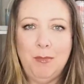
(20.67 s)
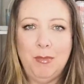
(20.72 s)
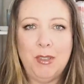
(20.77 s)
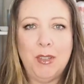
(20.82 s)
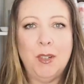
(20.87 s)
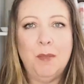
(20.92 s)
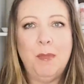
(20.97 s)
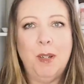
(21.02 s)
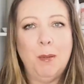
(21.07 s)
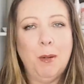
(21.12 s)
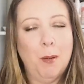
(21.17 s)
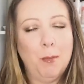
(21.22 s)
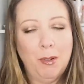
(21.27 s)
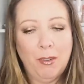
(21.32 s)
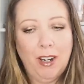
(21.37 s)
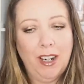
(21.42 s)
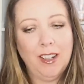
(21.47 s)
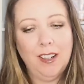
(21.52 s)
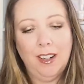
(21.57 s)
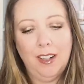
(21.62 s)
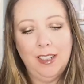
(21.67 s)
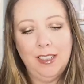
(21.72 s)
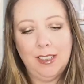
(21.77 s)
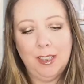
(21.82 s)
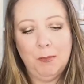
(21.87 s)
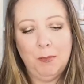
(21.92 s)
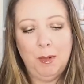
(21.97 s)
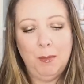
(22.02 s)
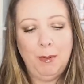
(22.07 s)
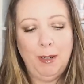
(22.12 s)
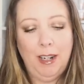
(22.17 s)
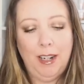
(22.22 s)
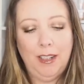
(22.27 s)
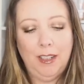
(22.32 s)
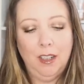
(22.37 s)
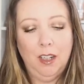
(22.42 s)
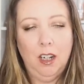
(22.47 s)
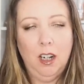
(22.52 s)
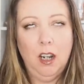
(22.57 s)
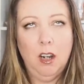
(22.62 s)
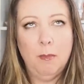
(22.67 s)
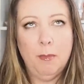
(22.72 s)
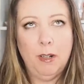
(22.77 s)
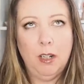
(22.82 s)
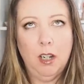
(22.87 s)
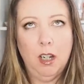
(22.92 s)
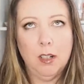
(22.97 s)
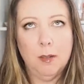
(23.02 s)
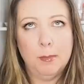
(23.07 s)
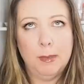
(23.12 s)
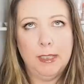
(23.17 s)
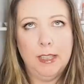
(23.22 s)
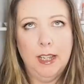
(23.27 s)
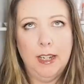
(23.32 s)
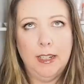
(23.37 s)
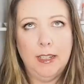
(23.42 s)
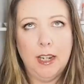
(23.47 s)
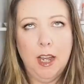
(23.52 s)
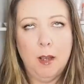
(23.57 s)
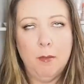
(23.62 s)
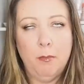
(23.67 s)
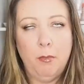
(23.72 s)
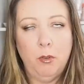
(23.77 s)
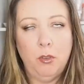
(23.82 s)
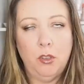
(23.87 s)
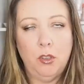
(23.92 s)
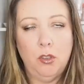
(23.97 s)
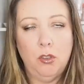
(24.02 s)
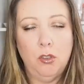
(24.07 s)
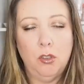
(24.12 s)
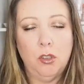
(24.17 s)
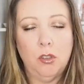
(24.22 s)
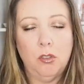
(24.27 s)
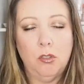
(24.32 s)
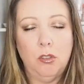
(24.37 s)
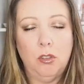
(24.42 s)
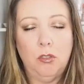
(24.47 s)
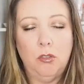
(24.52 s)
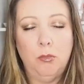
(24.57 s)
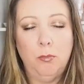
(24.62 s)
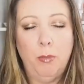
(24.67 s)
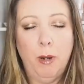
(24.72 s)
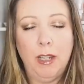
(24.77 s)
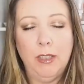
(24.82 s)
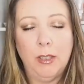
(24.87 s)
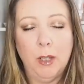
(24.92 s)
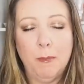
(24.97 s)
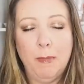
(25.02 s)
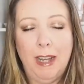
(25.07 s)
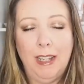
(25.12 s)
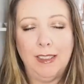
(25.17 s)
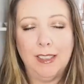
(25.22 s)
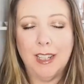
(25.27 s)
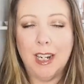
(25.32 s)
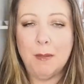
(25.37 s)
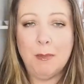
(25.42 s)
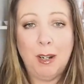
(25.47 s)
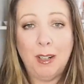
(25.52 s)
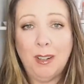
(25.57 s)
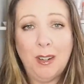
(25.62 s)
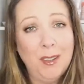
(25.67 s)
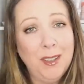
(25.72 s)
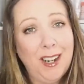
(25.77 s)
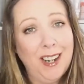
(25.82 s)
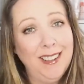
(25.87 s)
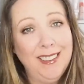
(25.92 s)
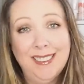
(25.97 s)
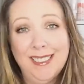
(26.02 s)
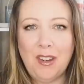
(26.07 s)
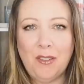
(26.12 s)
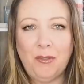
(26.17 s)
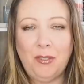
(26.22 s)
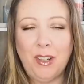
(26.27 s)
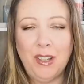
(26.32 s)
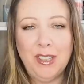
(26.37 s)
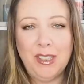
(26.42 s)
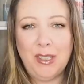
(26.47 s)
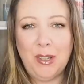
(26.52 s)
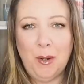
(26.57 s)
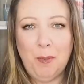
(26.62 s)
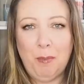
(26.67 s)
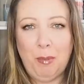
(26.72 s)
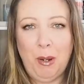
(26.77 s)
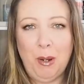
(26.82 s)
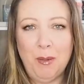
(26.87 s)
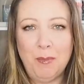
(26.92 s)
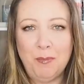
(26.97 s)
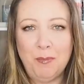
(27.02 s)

Some you'll probably recognise, some you'll be like, oh my god, I'm sick of that, but you just buy something else. And I'll be like, okay. First up,